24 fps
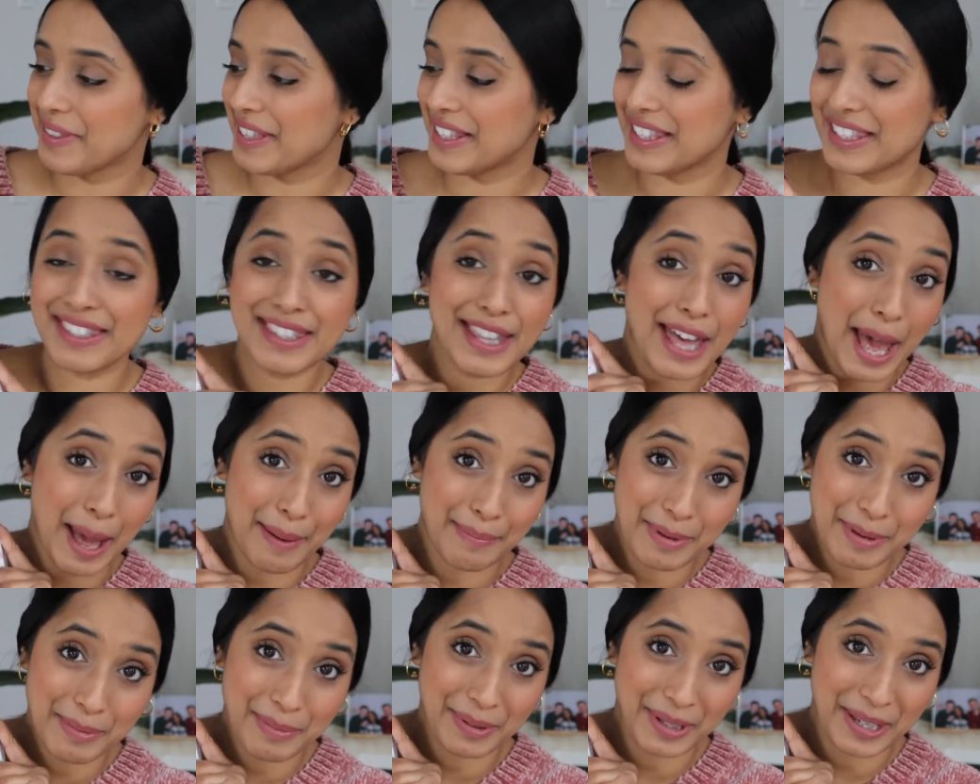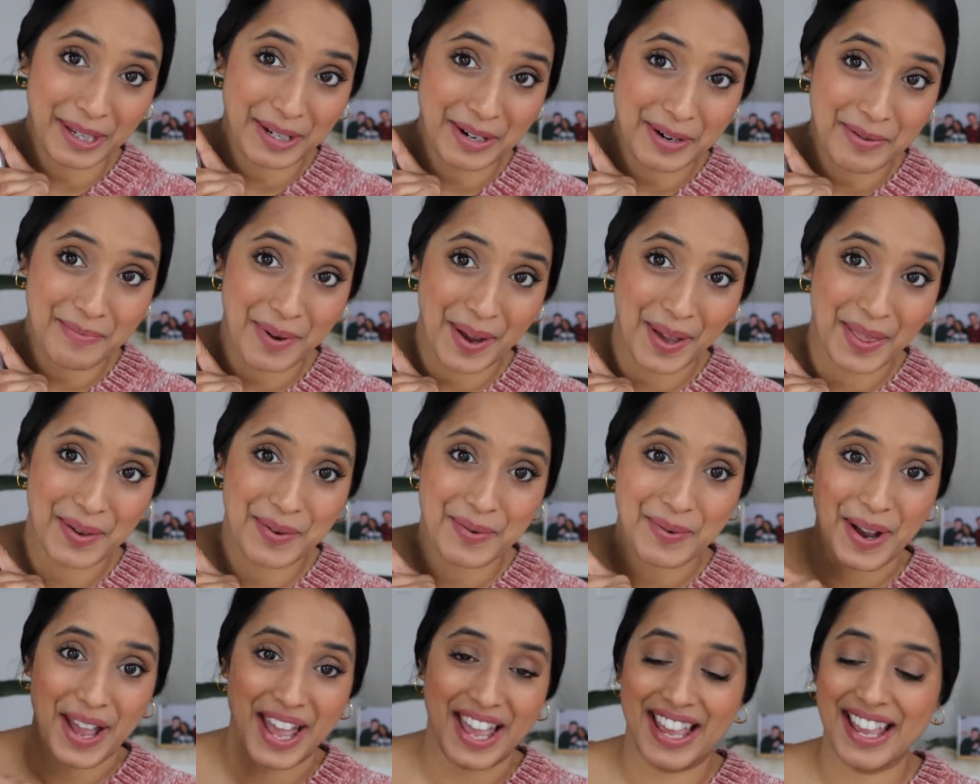This is the Happy Planner, by the
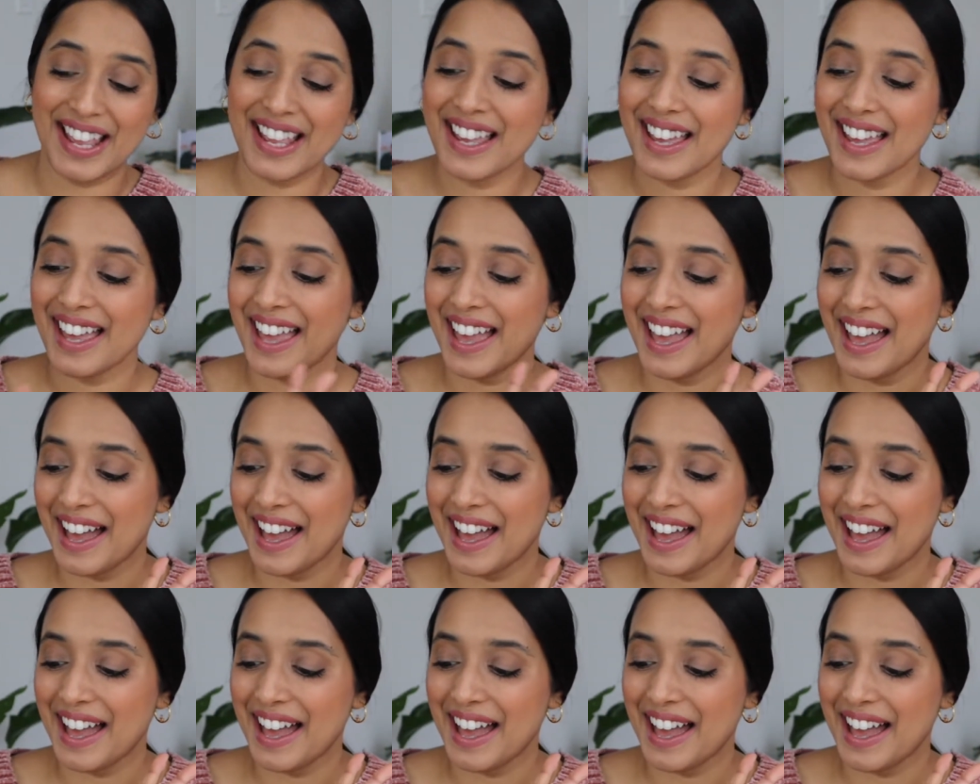way.